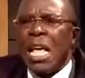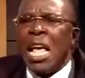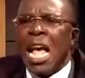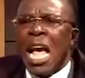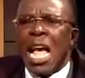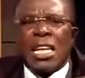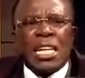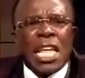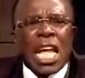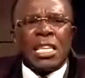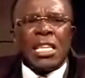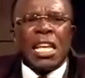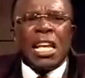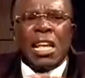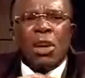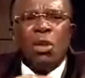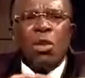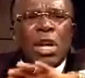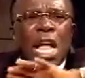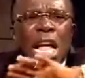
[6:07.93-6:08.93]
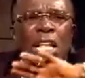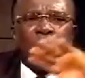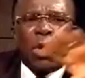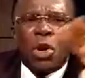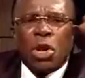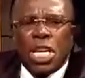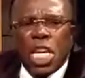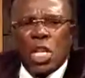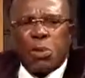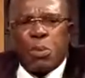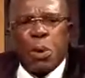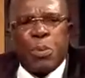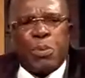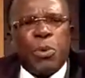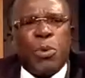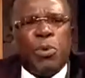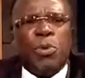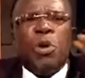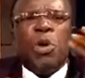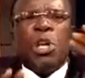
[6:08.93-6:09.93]
And that, look at all these
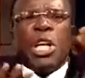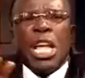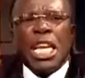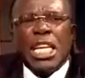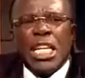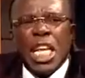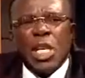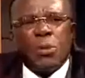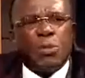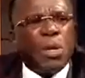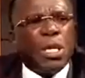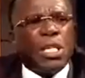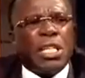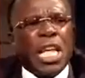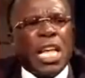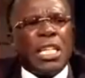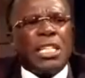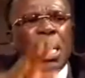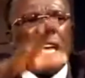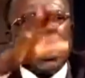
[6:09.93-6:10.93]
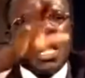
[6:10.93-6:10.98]
people in this business,